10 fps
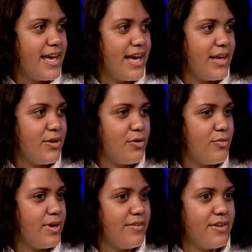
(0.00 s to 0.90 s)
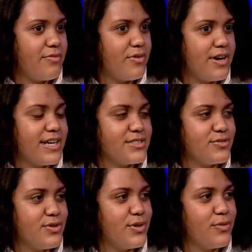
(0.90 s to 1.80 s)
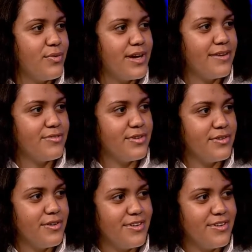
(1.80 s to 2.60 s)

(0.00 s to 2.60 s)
and, even if we're in high school, we have to